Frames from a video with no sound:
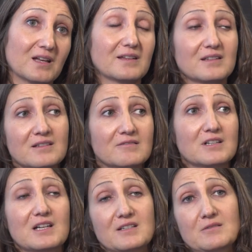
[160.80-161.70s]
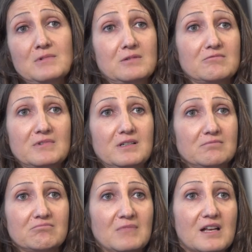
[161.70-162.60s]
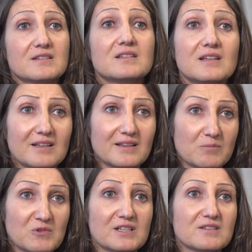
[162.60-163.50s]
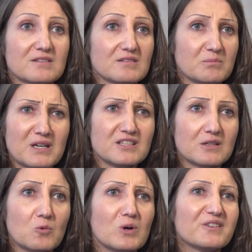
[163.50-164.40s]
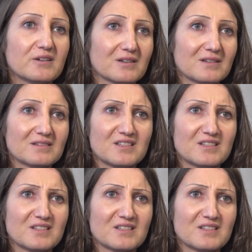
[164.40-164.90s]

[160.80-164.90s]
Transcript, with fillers: And then I realized, well, we're asking them what is the magic water.